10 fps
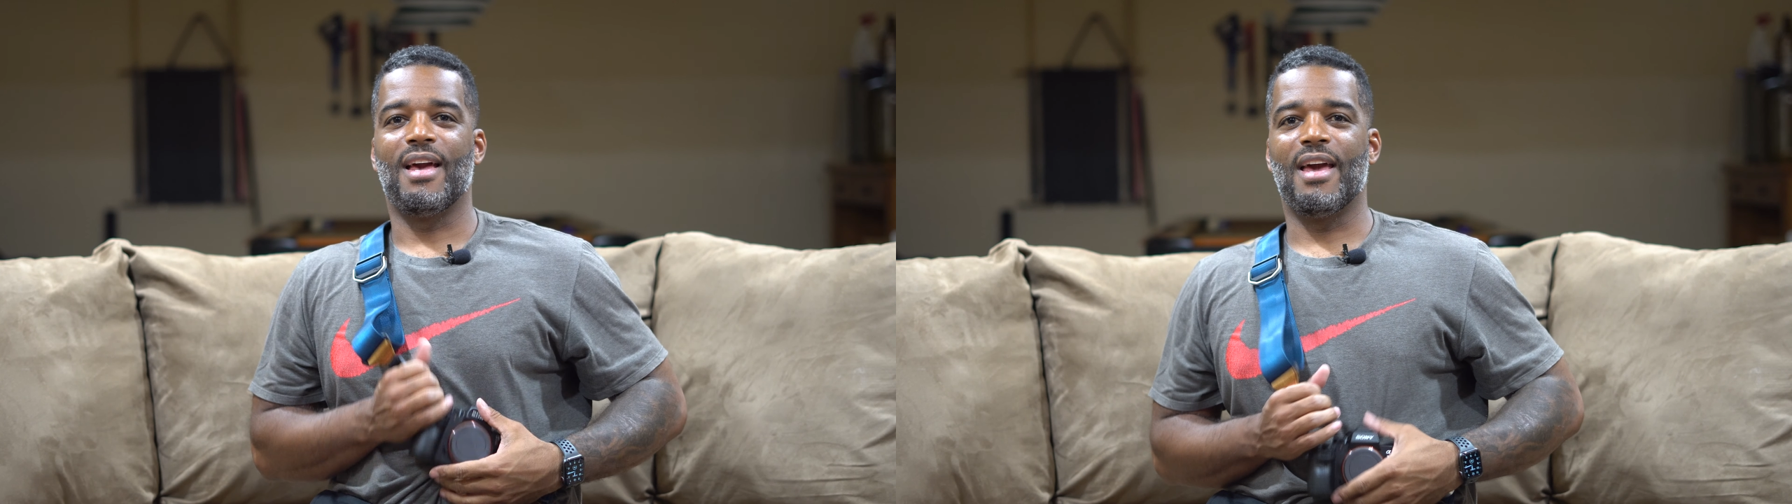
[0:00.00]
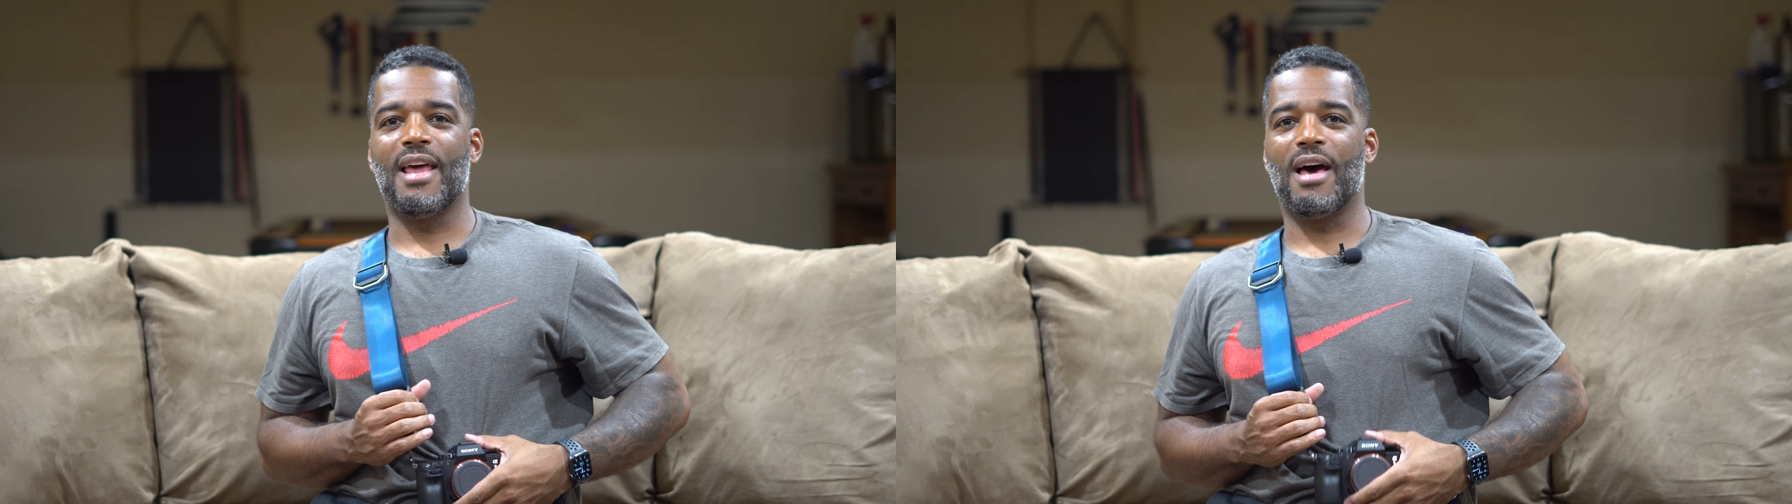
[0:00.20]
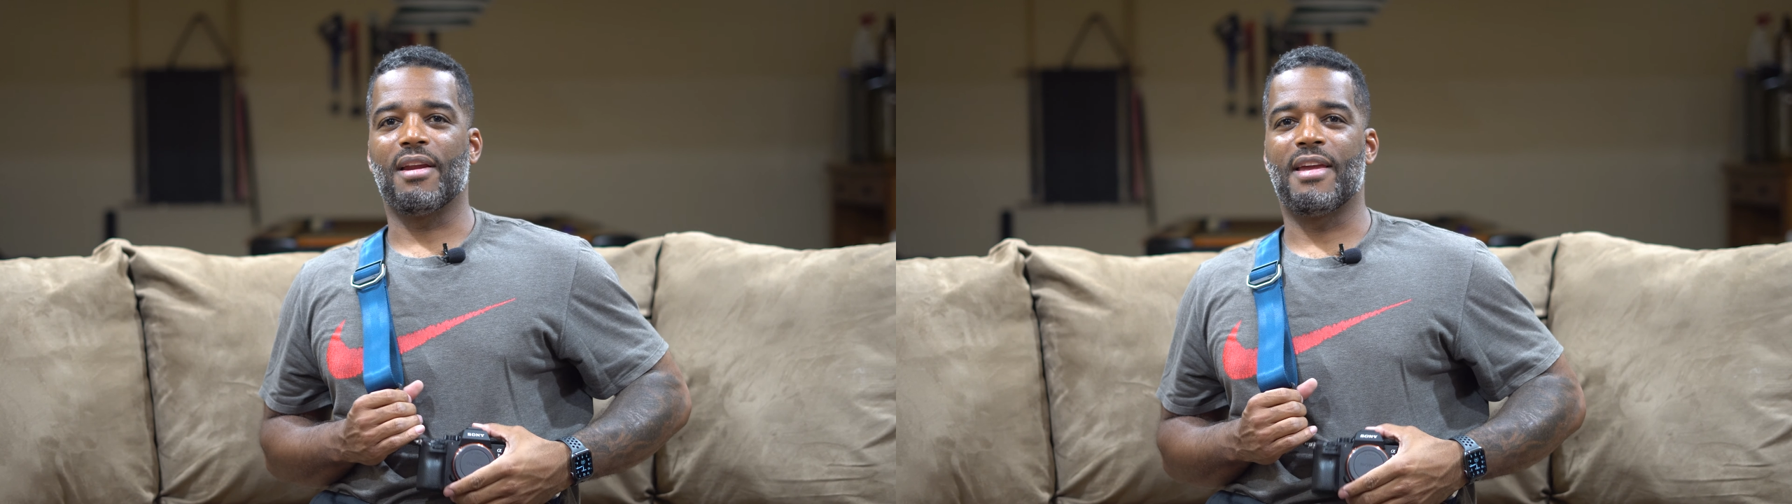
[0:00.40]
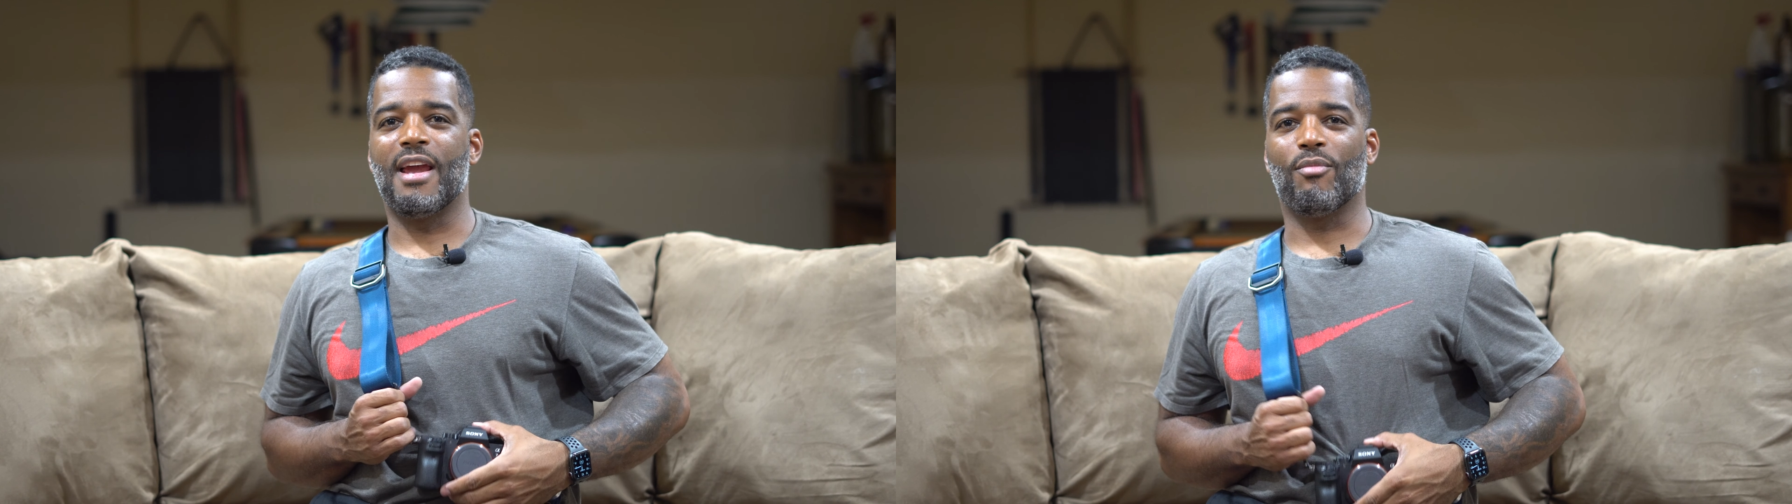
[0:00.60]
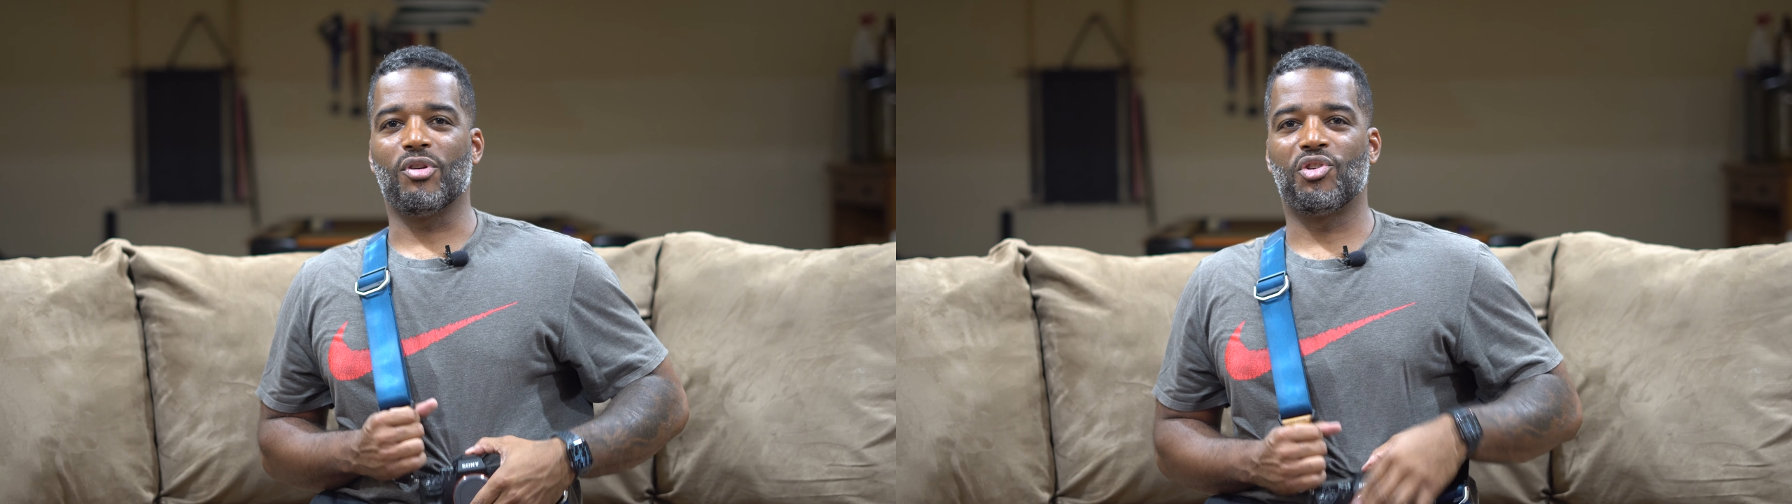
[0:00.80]
And now the
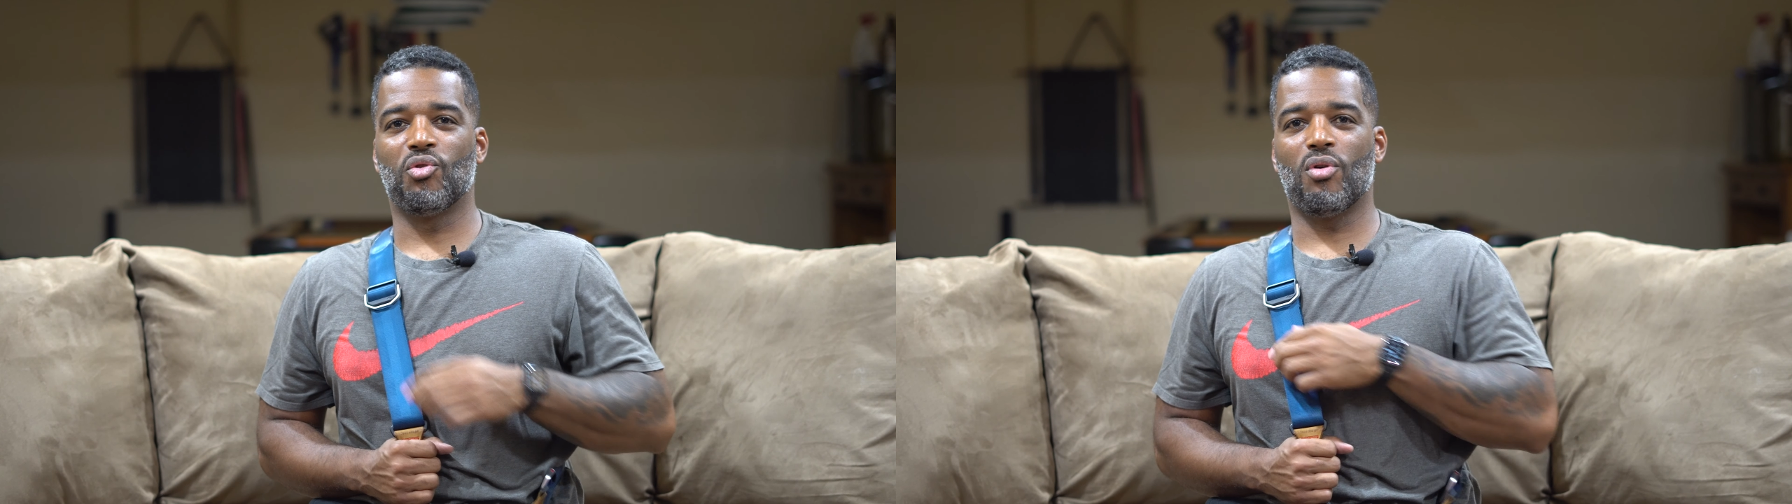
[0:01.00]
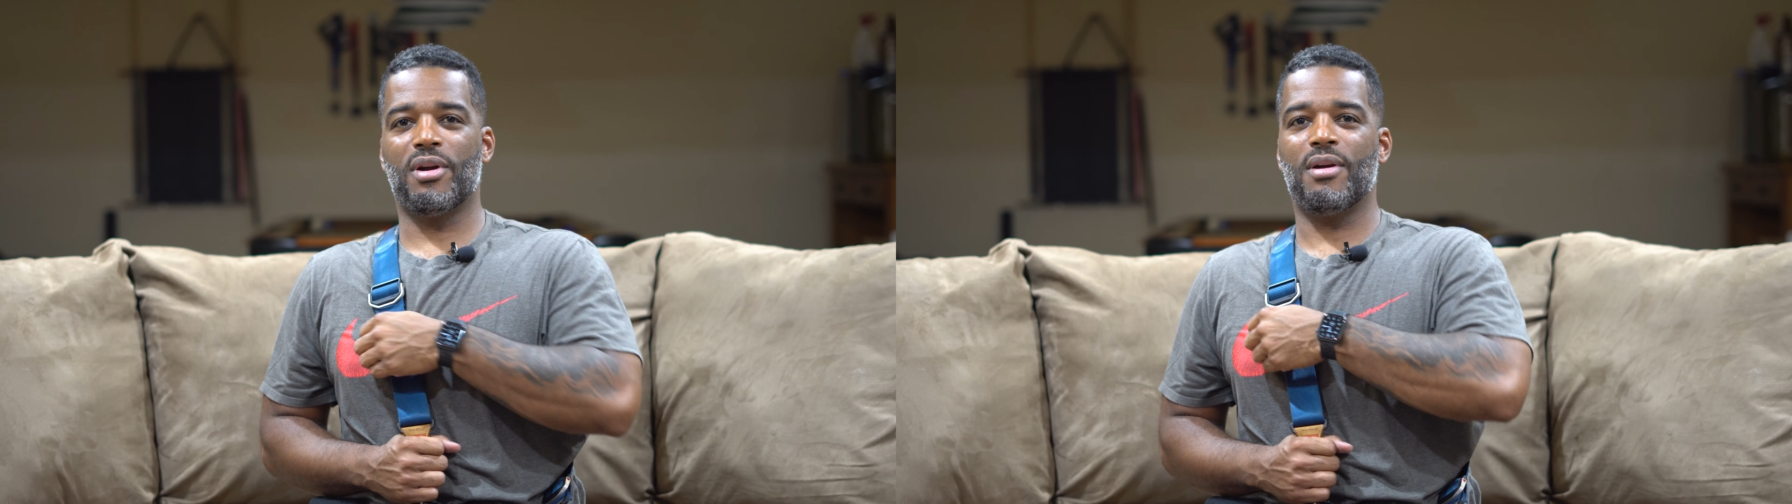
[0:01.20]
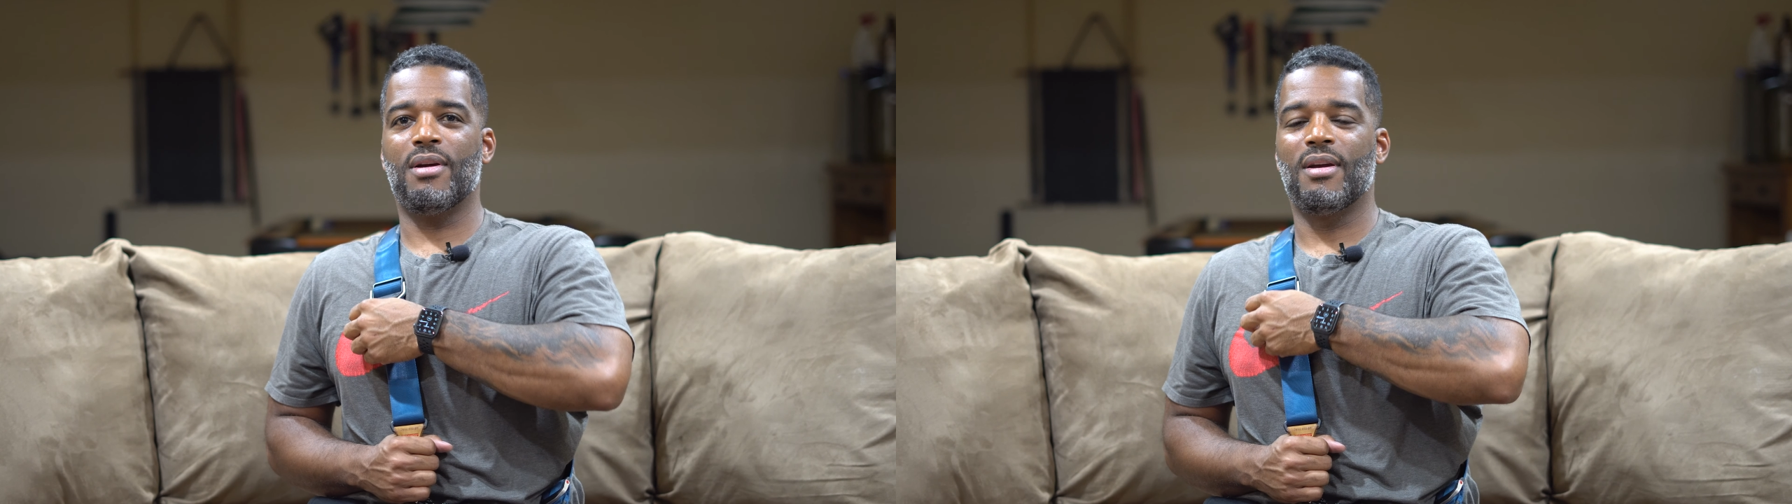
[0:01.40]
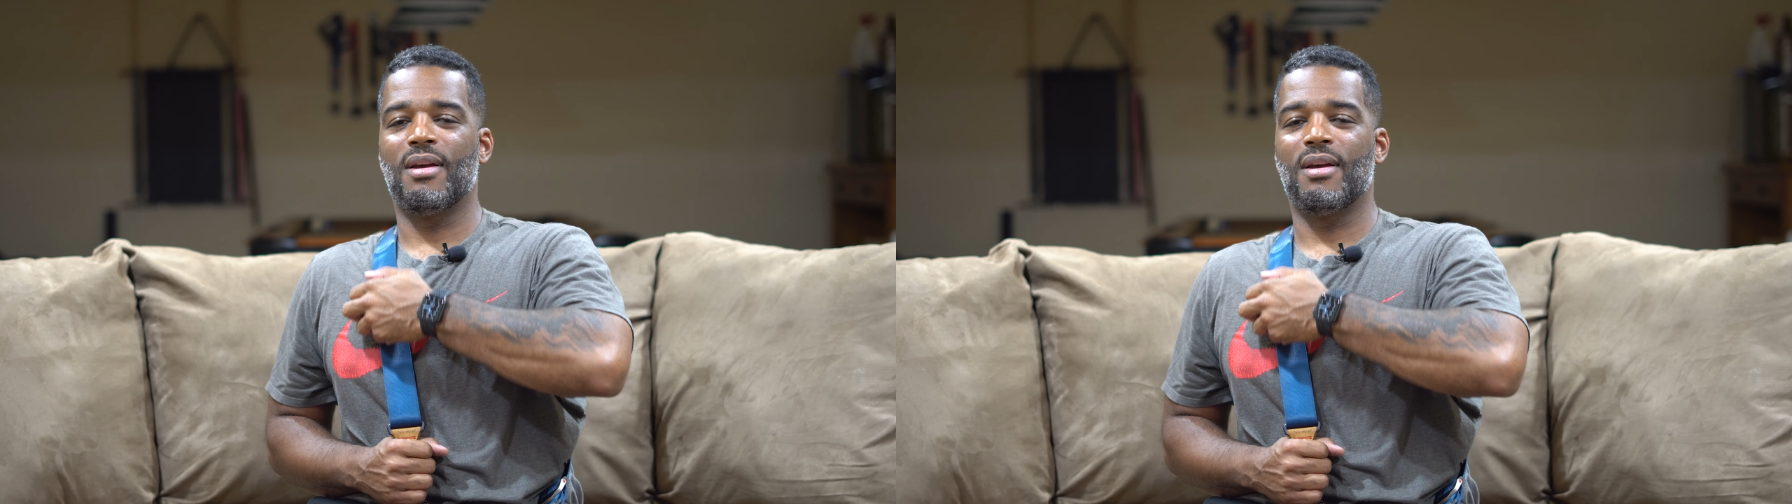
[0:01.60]
camera is shorter.